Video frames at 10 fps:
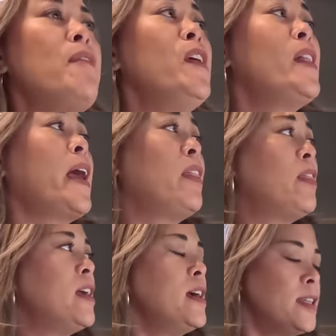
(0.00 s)
But I feel like
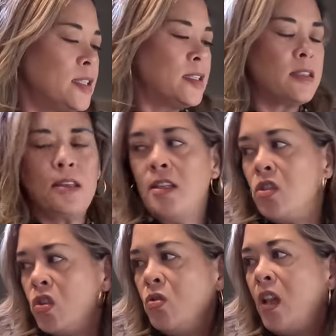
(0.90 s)
this
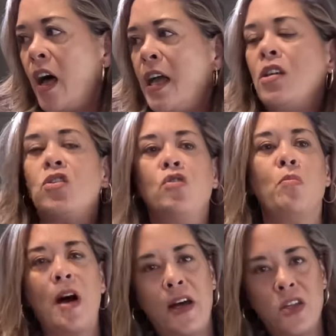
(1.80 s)
is too light too
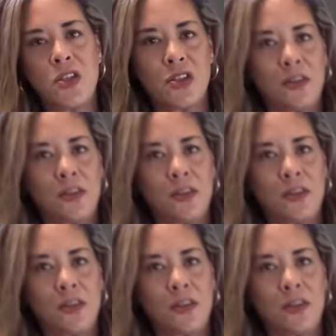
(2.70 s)
much.